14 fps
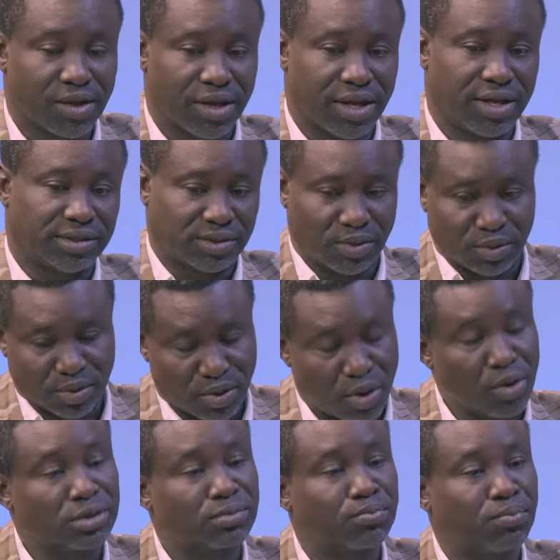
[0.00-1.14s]
Mm. Uh, so you
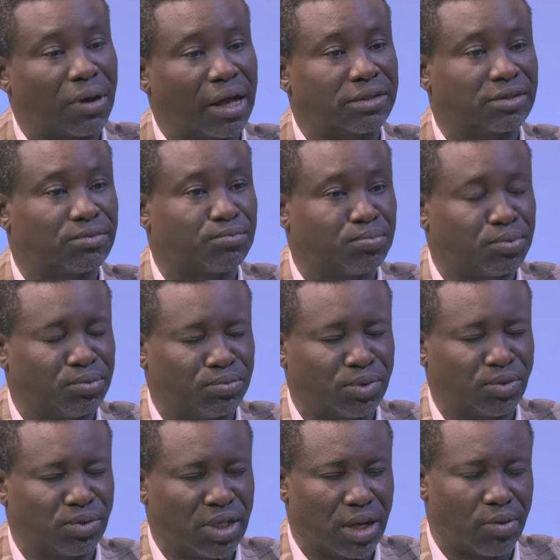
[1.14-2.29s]
go past,
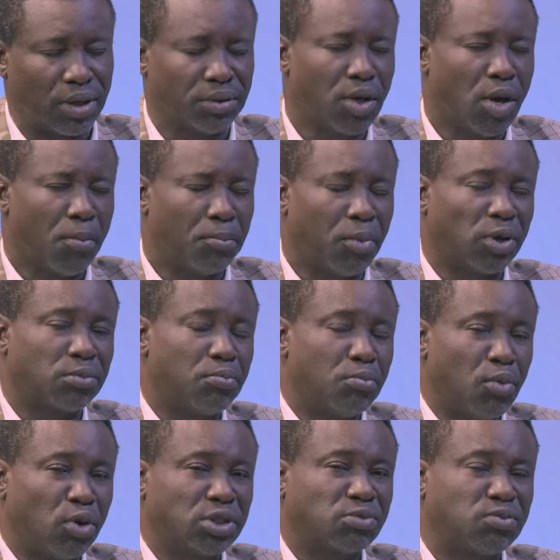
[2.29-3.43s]
through that one. But
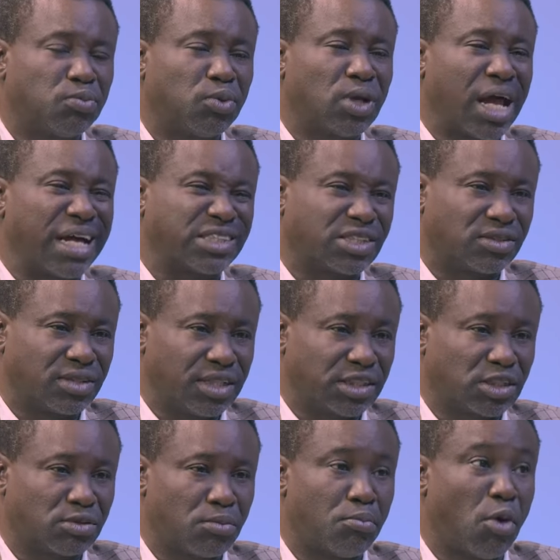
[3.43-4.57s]
most people are
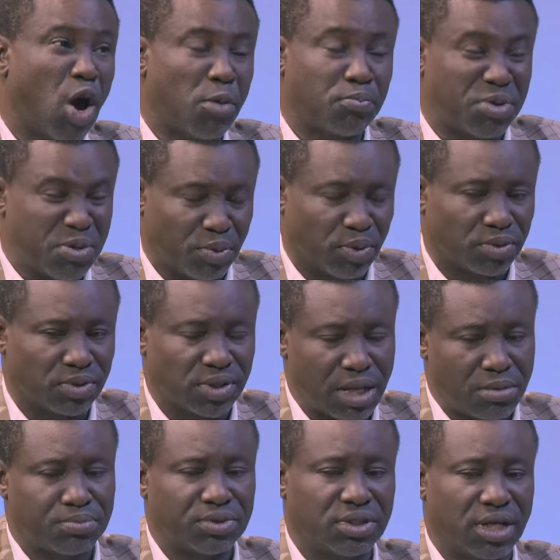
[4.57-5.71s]
stressed. More people, let me
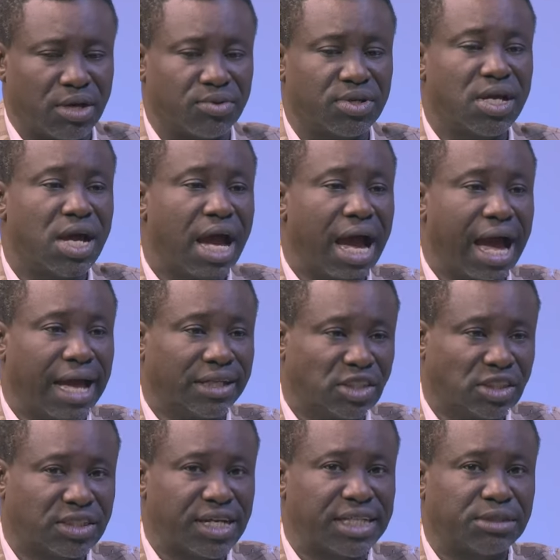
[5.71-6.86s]
put that way, are
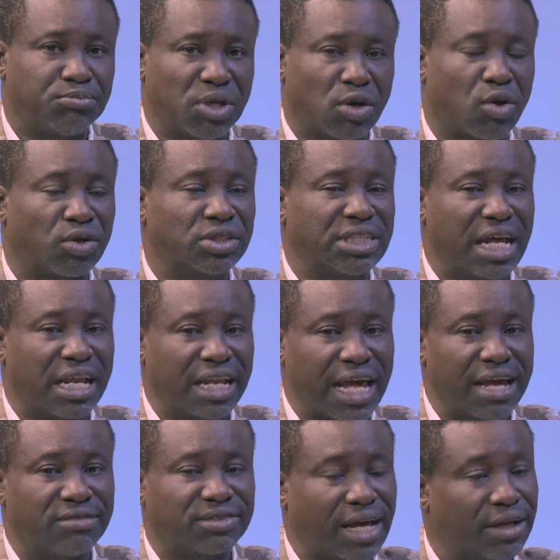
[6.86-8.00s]
stressed because their
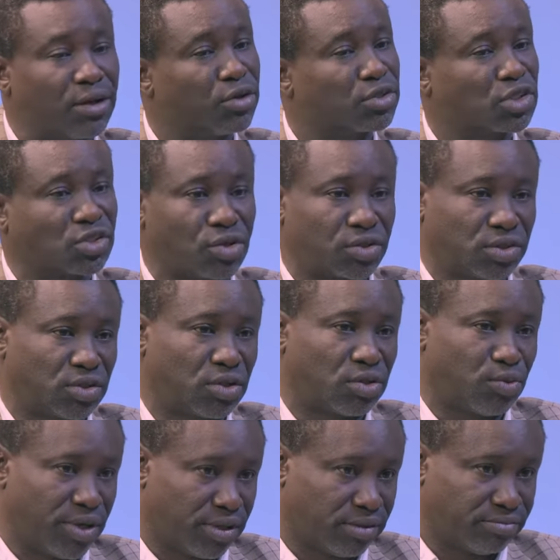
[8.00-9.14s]
lives are not structured
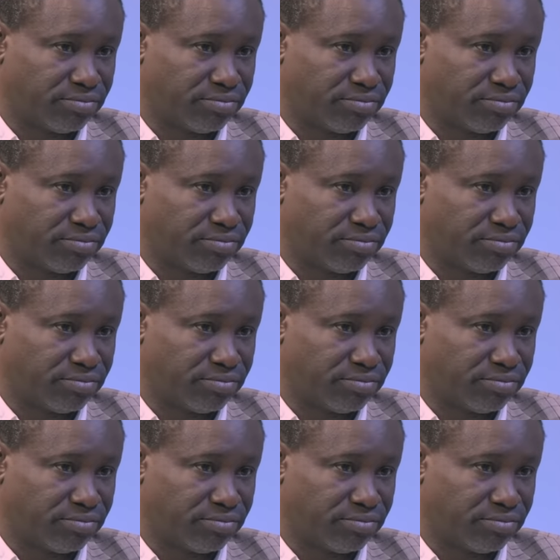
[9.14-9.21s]
well.